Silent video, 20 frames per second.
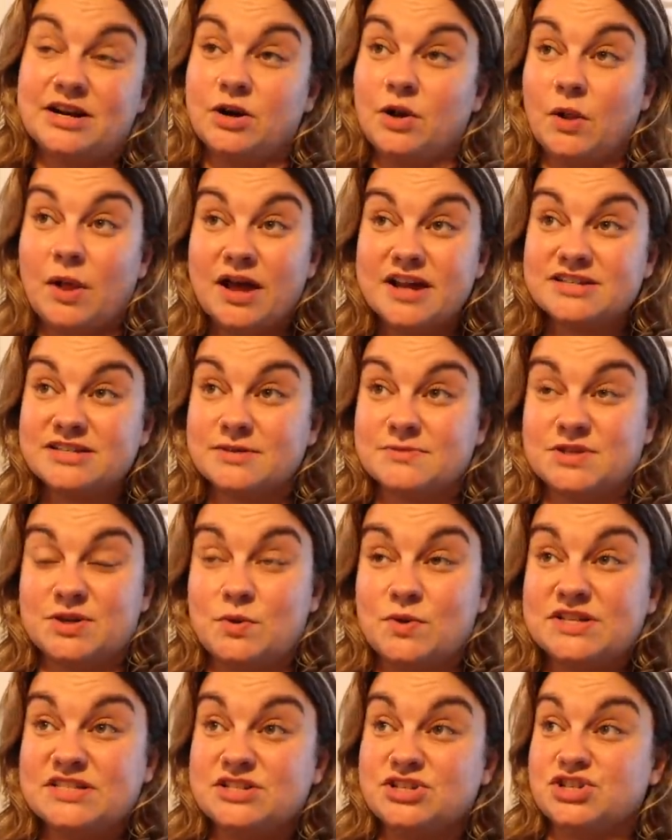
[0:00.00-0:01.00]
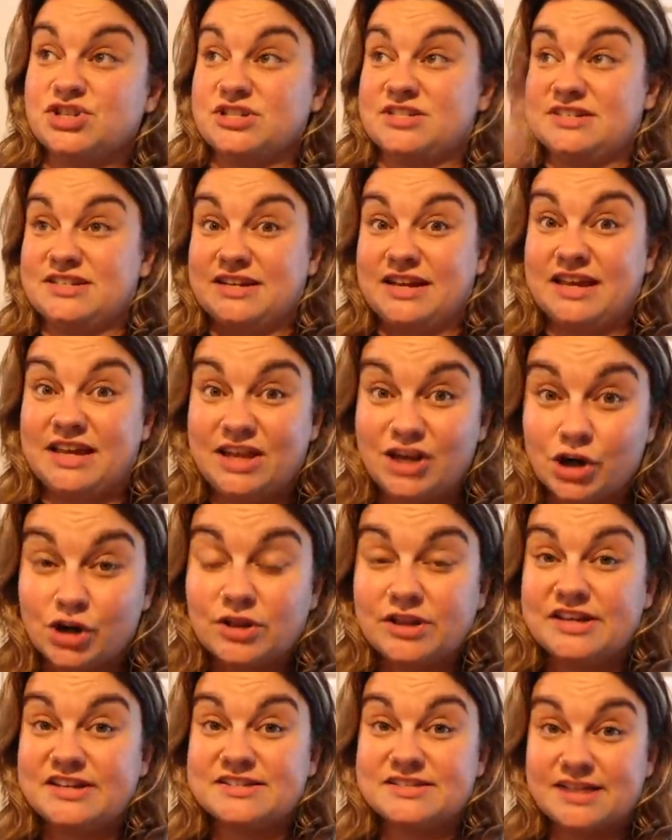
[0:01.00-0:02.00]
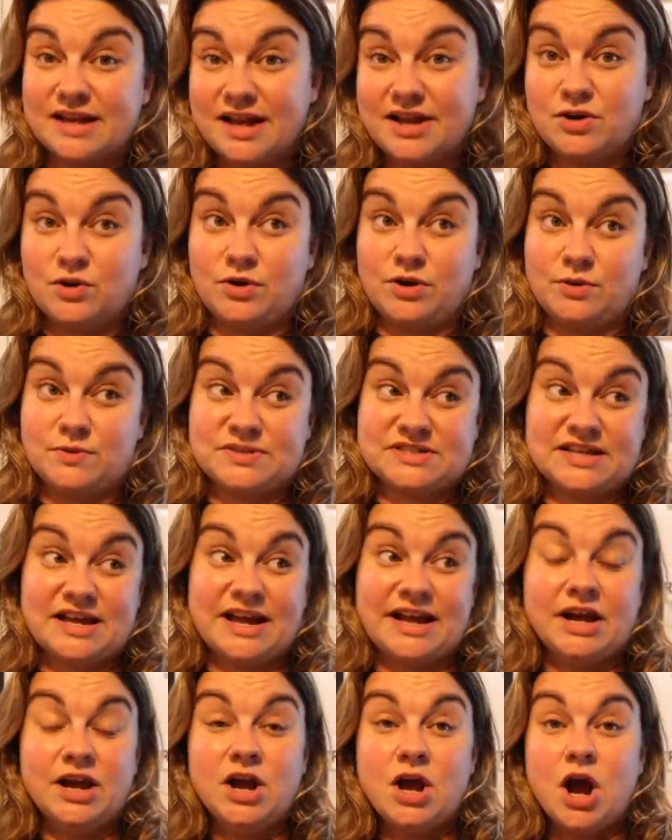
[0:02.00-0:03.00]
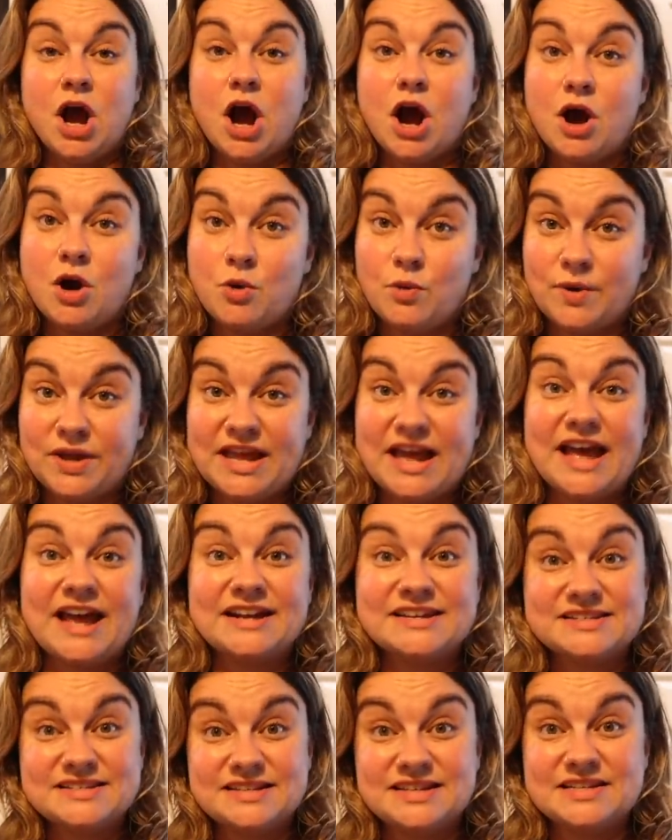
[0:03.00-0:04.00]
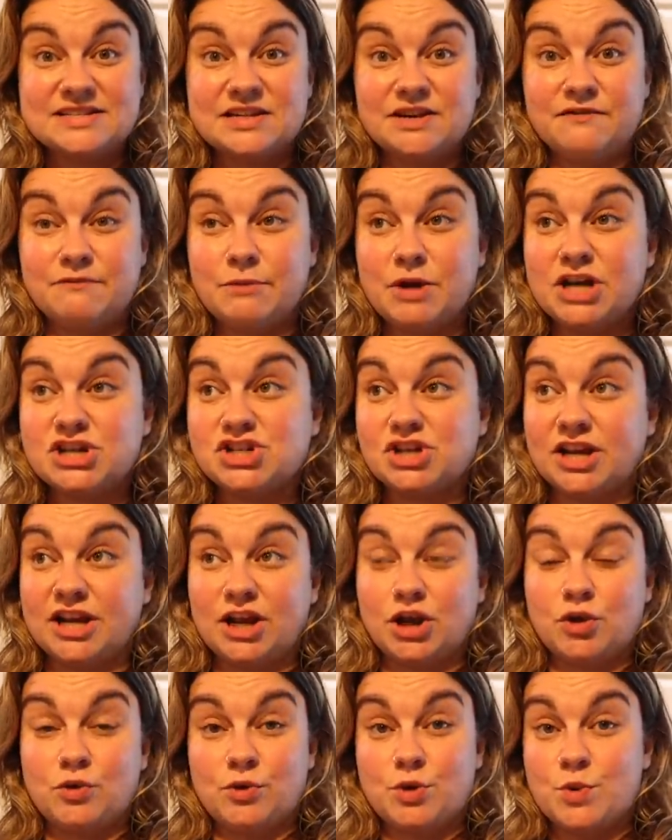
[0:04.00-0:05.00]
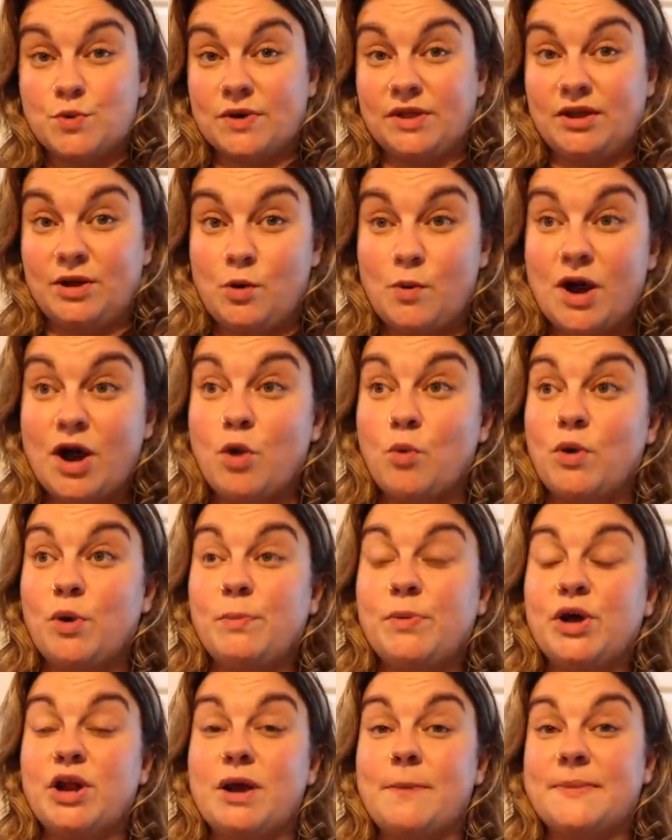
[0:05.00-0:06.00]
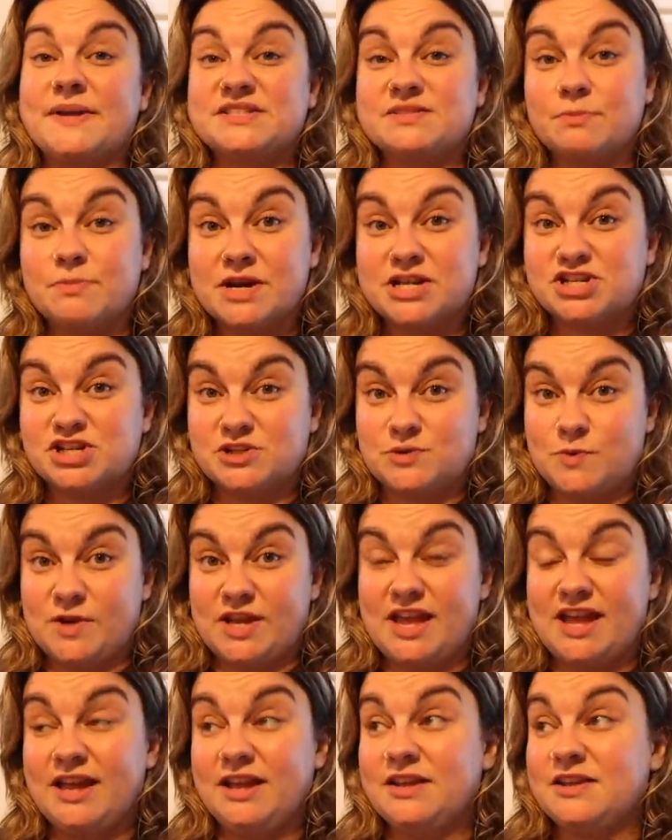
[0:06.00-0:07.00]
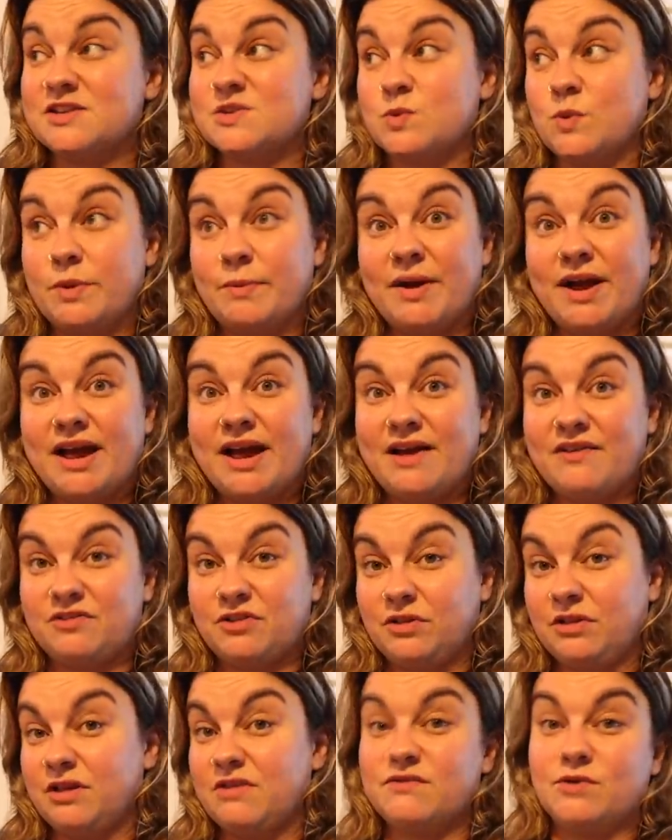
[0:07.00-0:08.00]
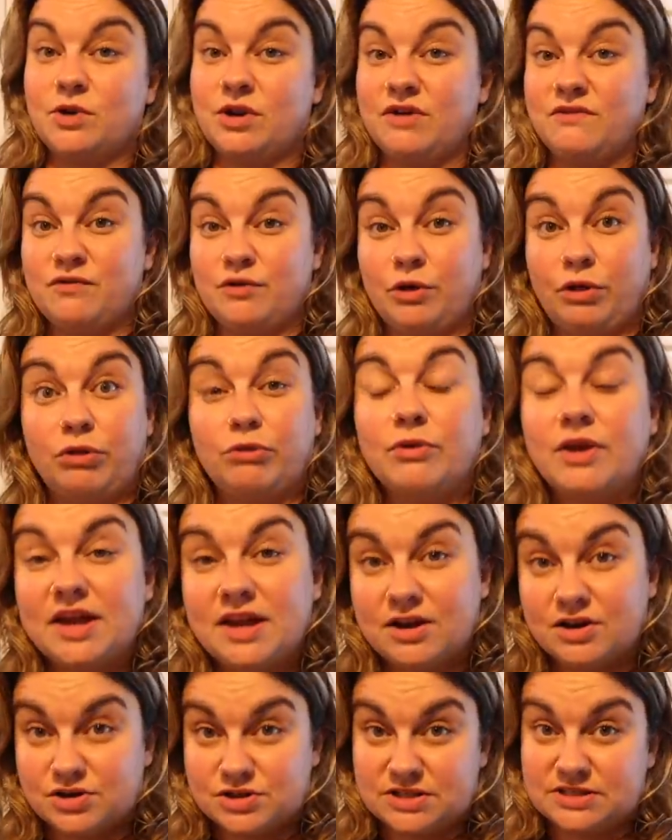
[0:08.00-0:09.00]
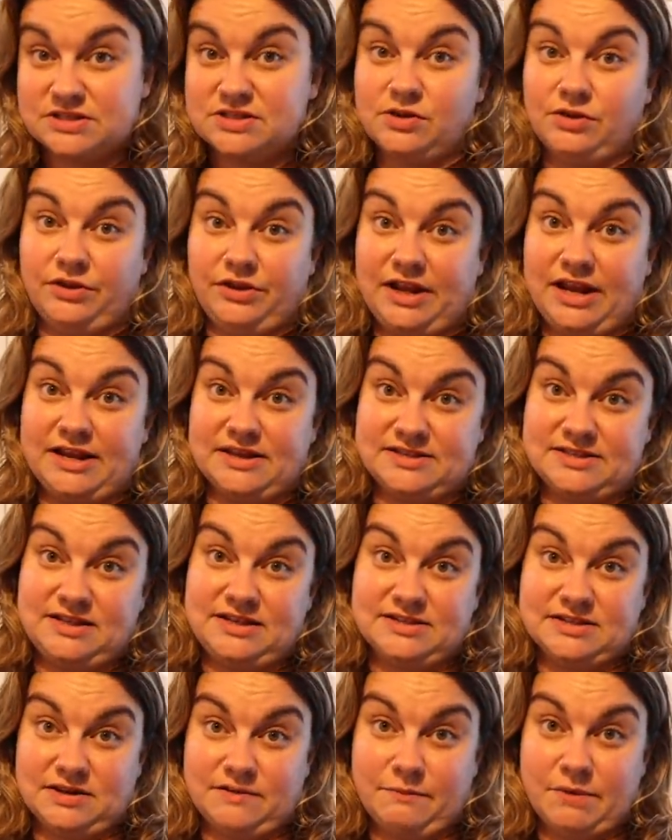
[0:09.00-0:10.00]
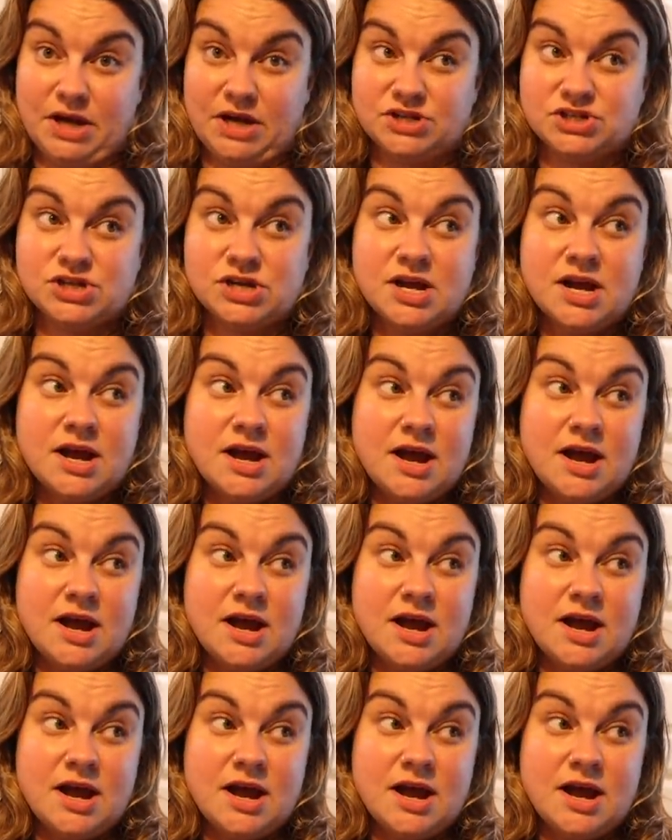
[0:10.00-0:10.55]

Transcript: And a lot of times it wasn't just a yearly cycle. It was like, oh, we had a season of much, like it grew really well, we'll put up as much as we can because we might have to live on it for three years until the next season of much.